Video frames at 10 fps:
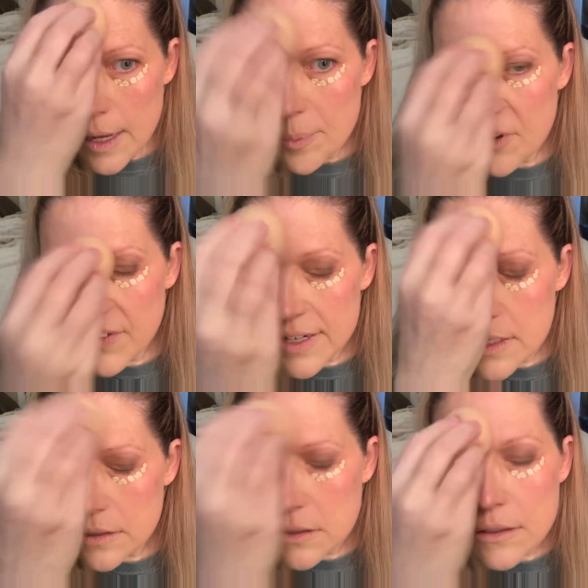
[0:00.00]
provides
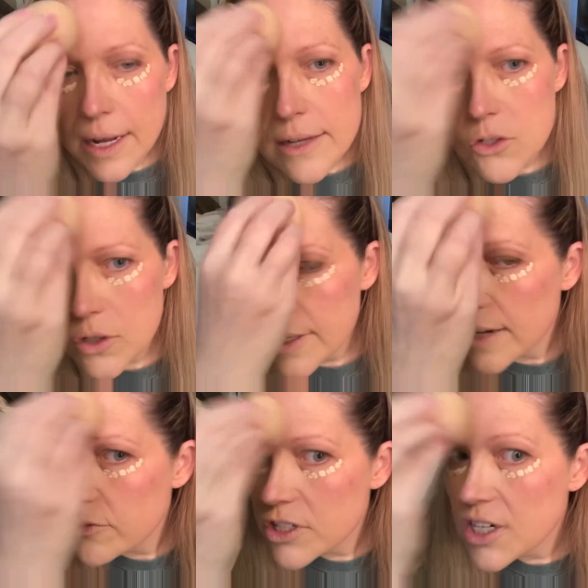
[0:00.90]
a little extra
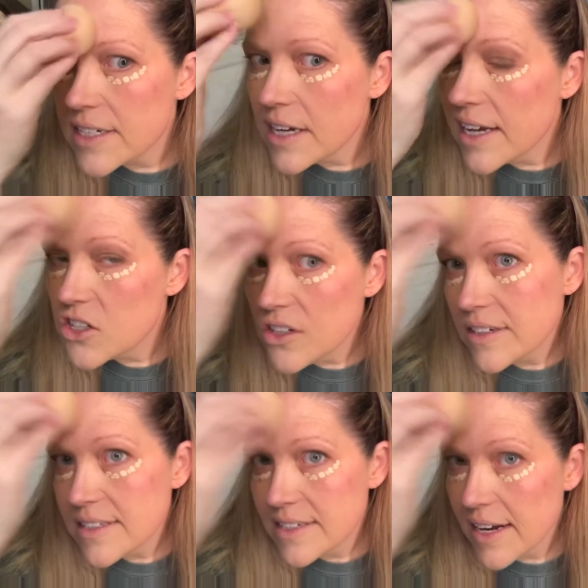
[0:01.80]
coverage, I guess you
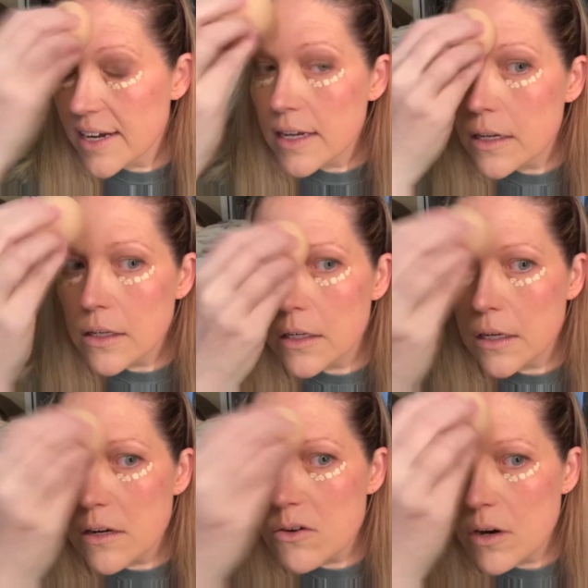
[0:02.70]
could say, you
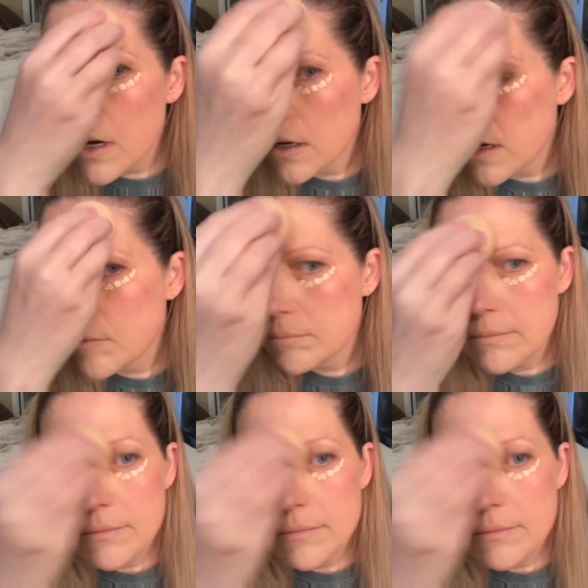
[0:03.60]
know,